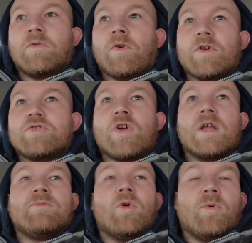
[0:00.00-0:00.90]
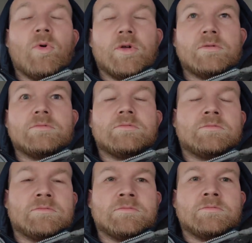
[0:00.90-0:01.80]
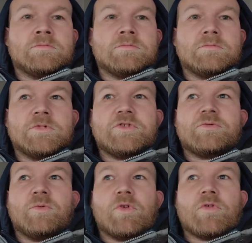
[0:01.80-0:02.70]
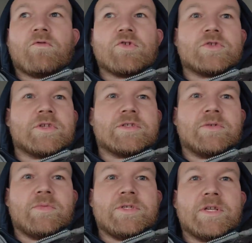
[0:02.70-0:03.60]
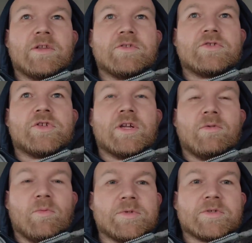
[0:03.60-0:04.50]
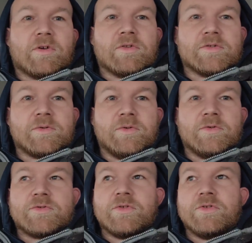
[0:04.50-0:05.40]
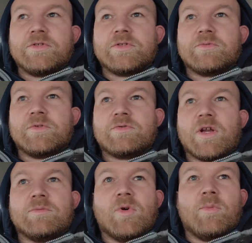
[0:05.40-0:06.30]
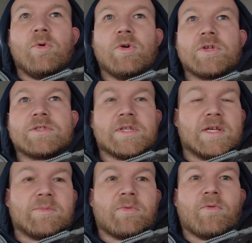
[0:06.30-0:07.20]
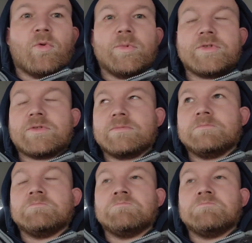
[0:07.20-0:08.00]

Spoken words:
I've already tried Mobile One. It's one of the first things that we did on this channel when we started this oil series is we tried Mobile One Extended Performance.